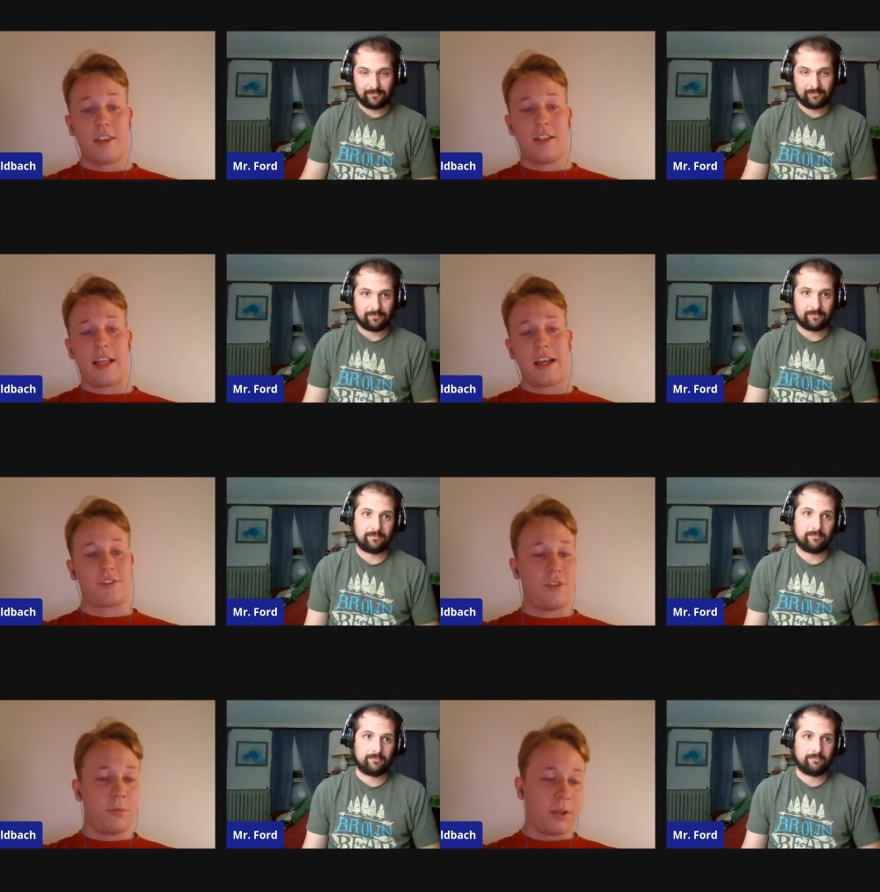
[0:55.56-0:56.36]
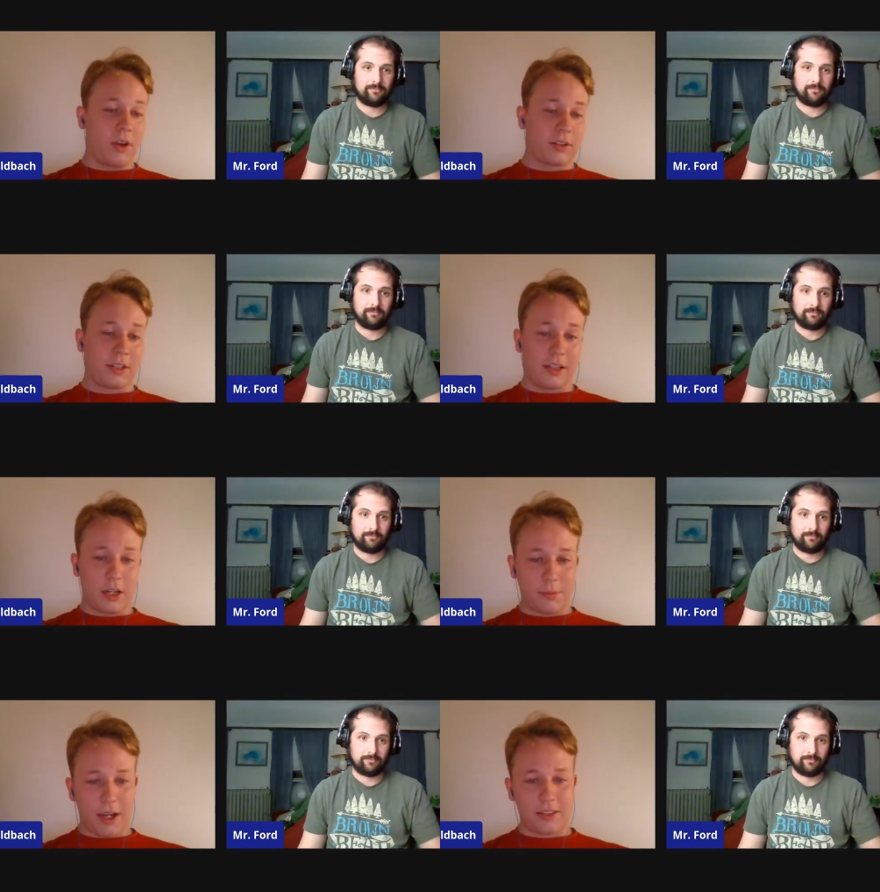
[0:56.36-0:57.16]
Speaker 1: the last film we logged on
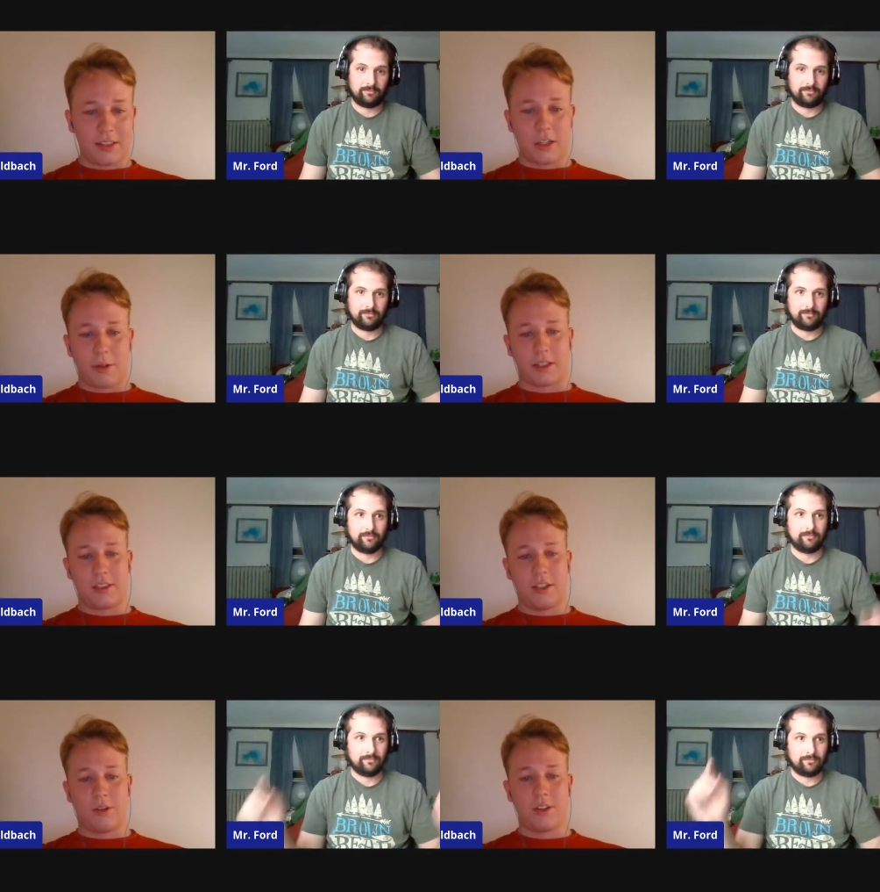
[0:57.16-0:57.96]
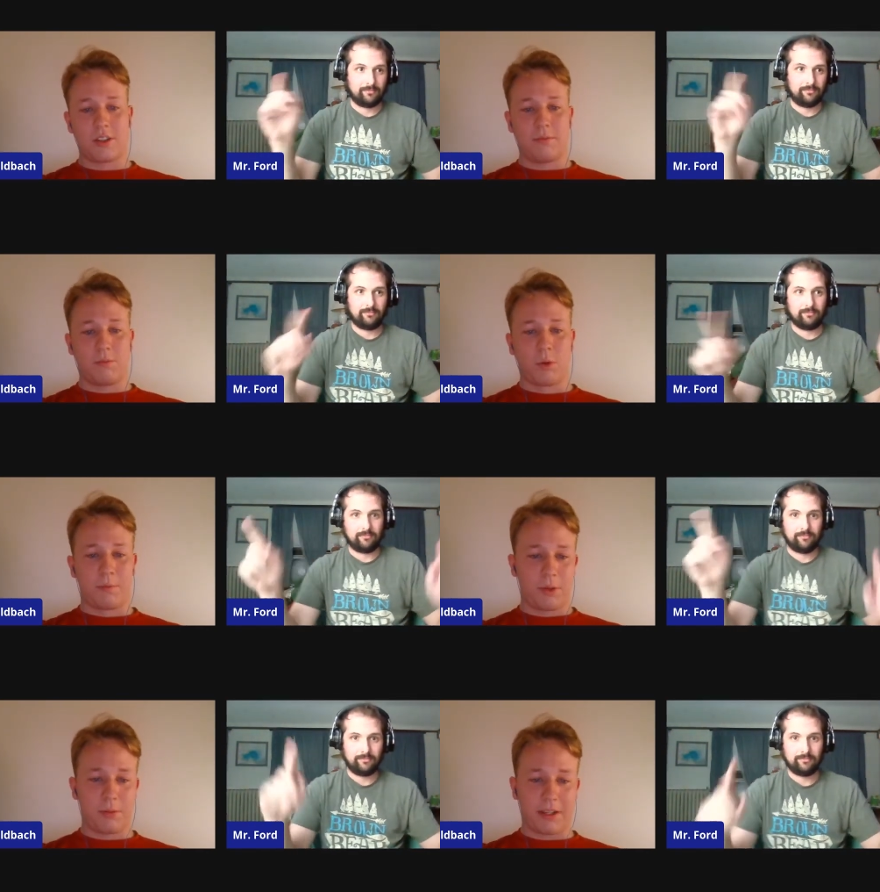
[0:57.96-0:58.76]
Letterboxd Letterboxd you know is a we're
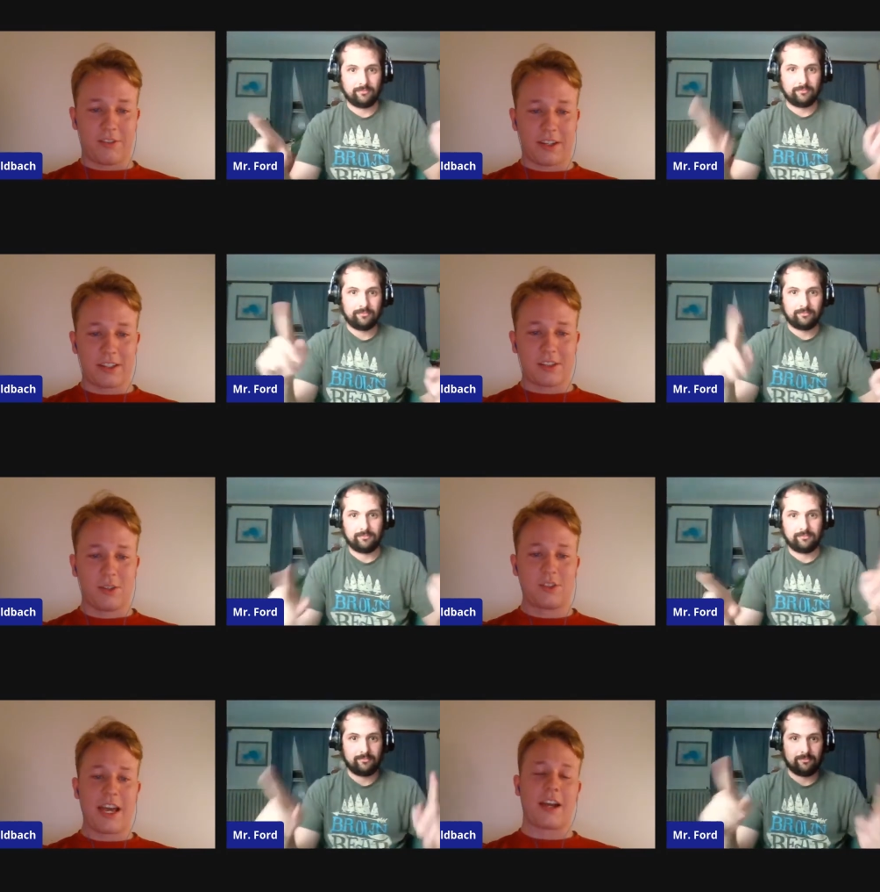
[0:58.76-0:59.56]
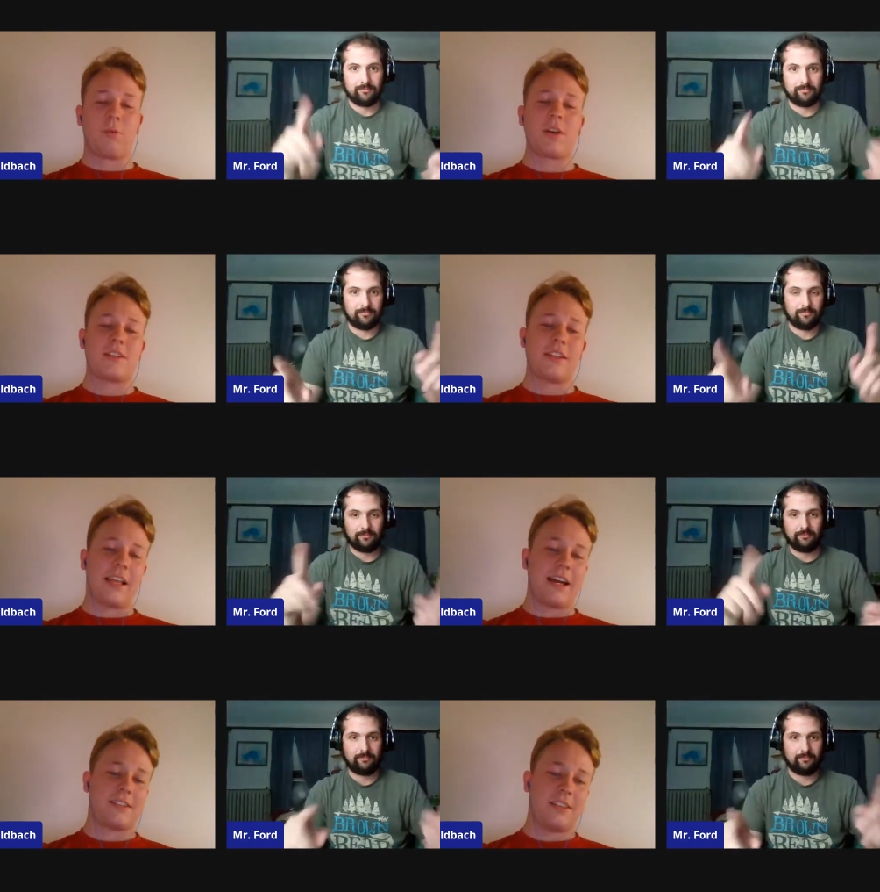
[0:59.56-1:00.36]
both a big fan of this so zach what is the
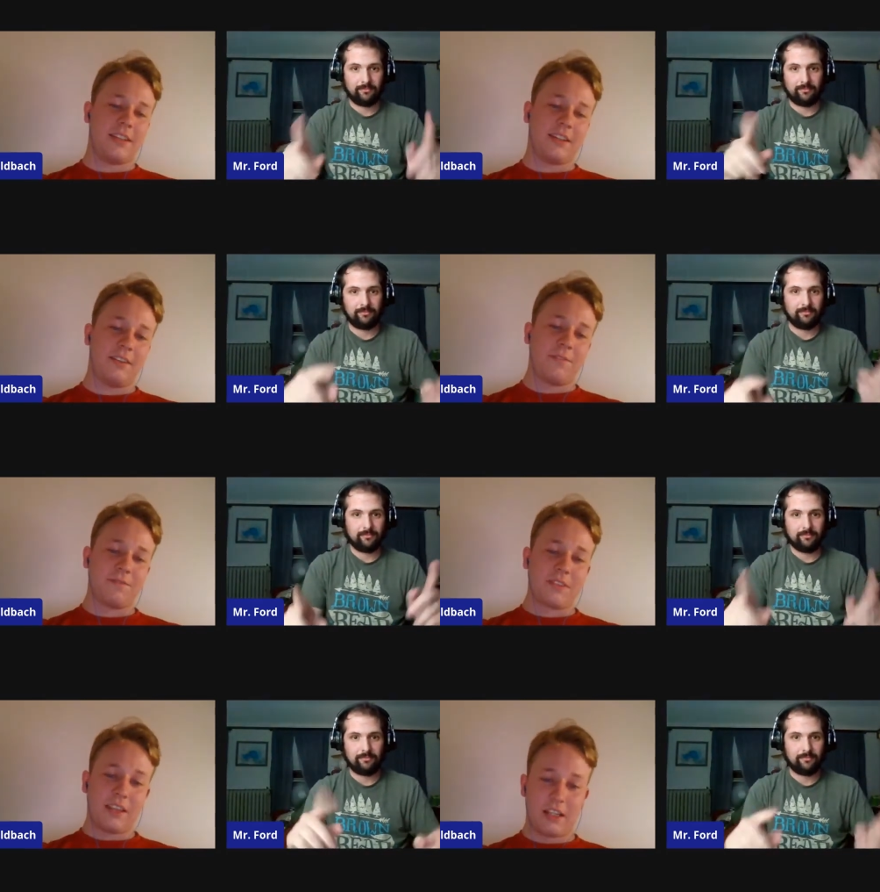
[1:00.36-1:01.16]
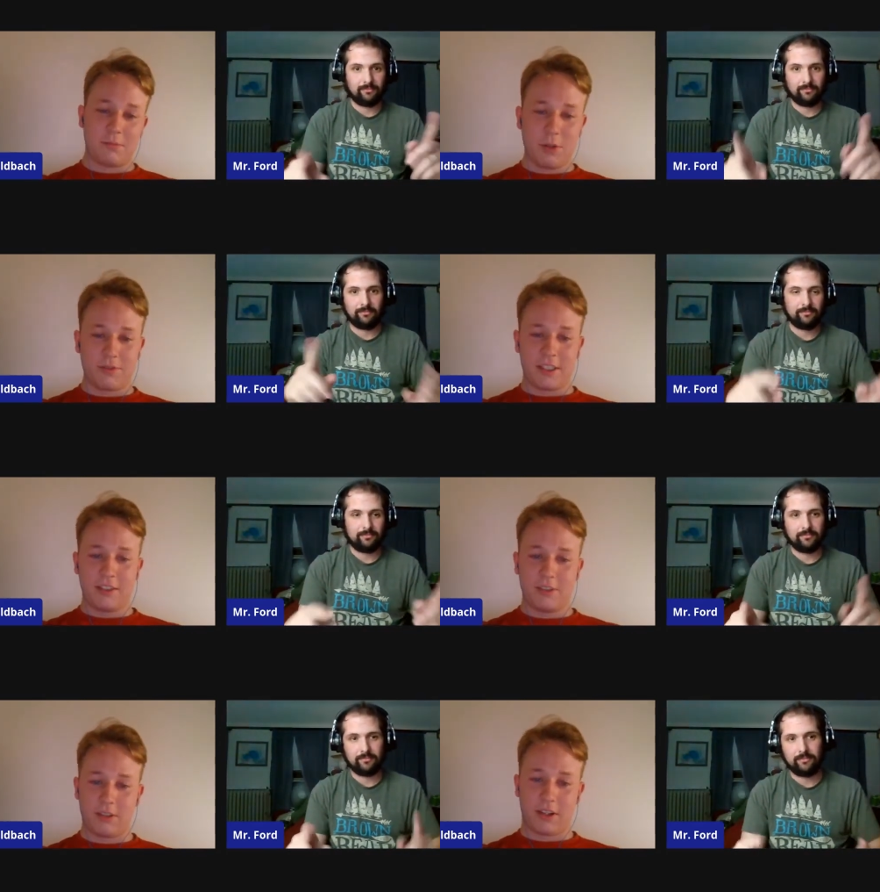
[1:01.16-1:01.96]
last thing last
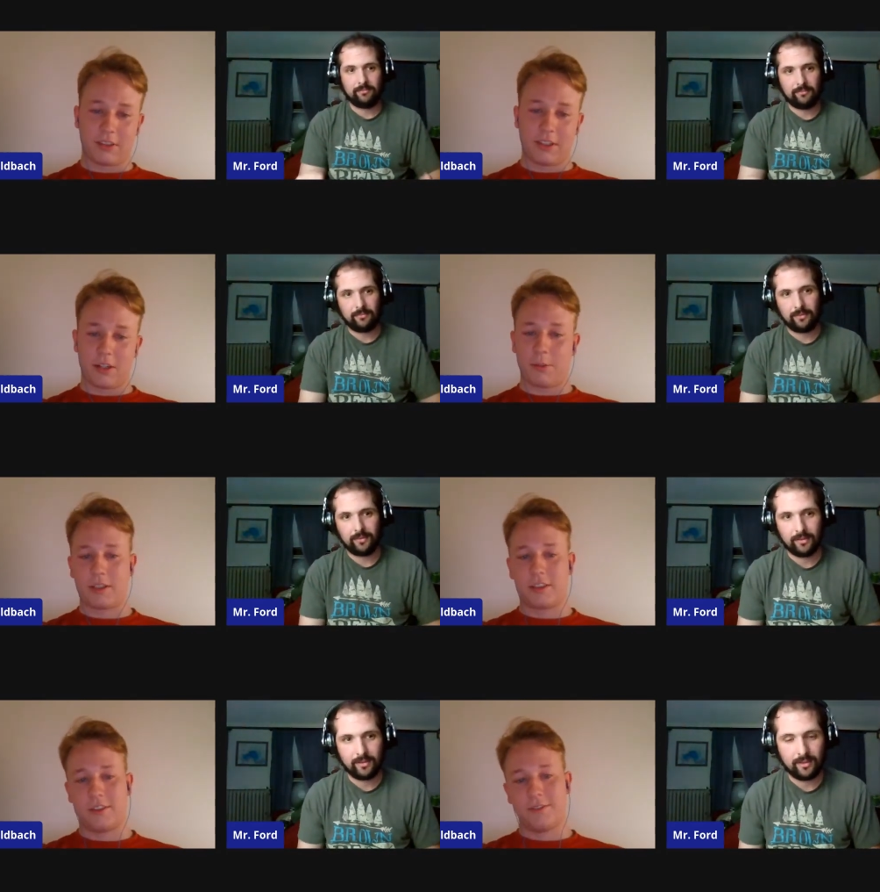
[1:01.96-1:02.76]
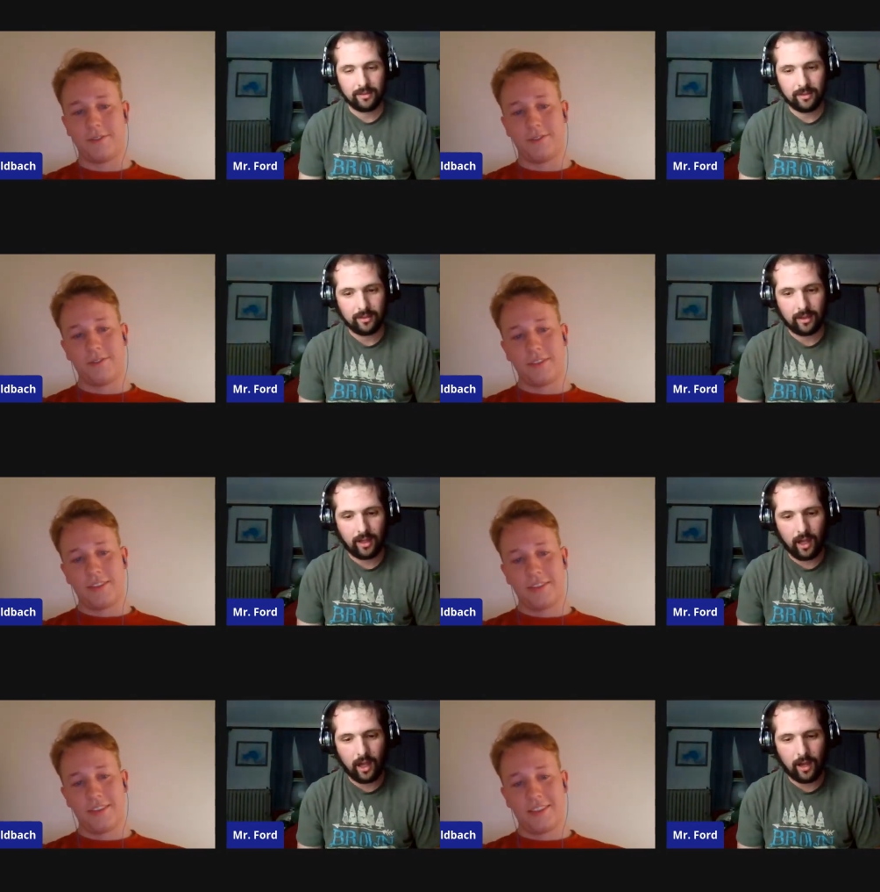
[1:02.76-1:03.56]
movie you logged on Letterboxd
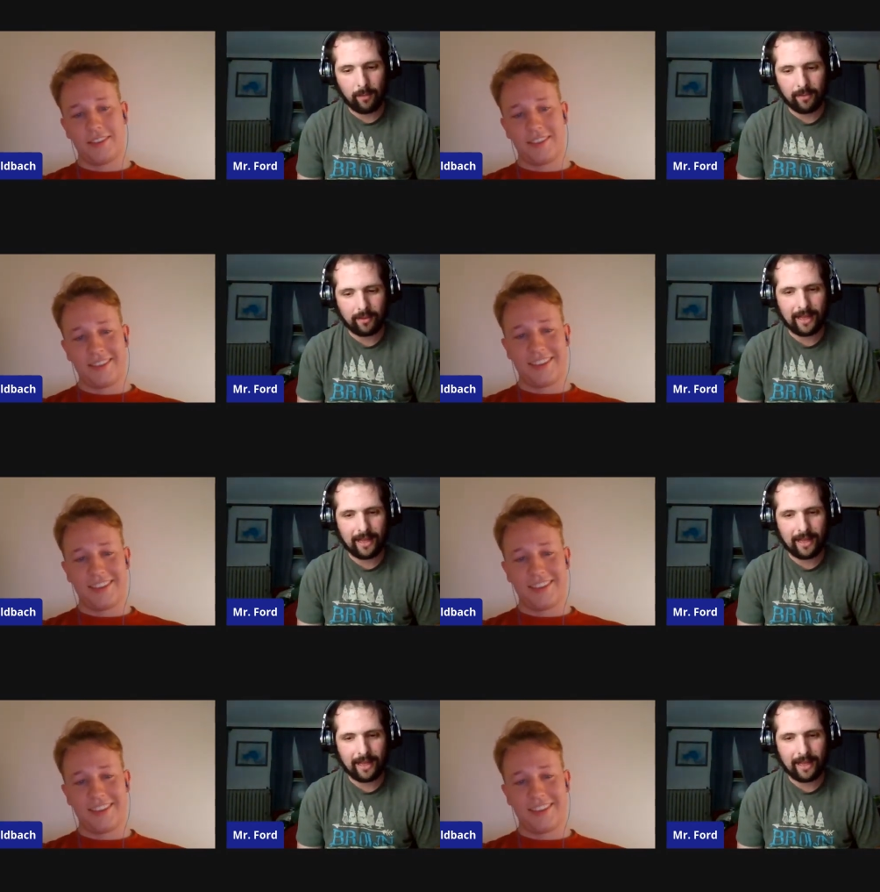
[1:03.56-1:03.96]
Speaker 2: um